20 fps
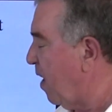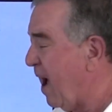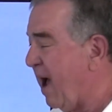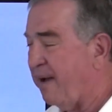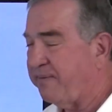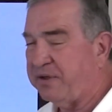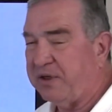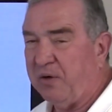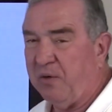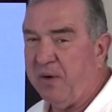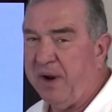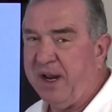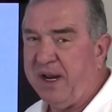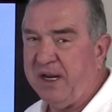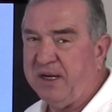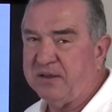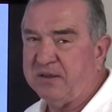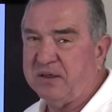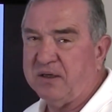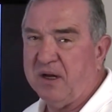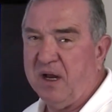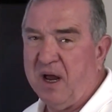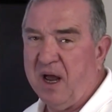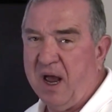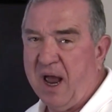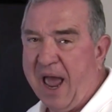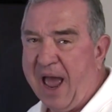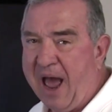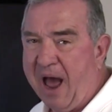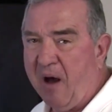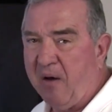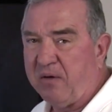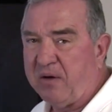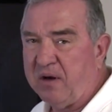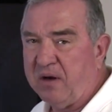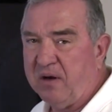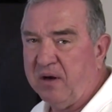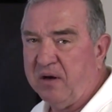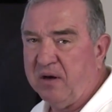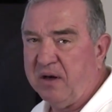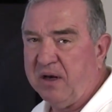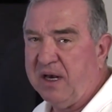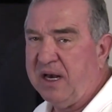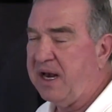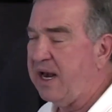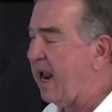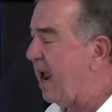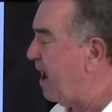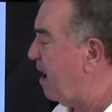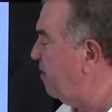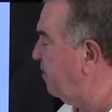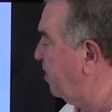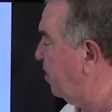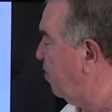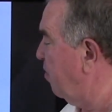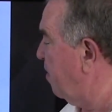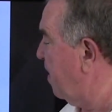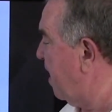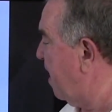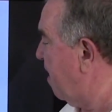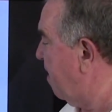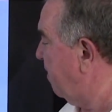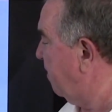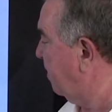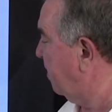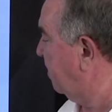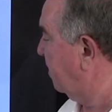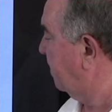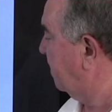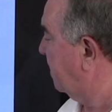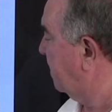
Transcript: opposite ways out, down to ground.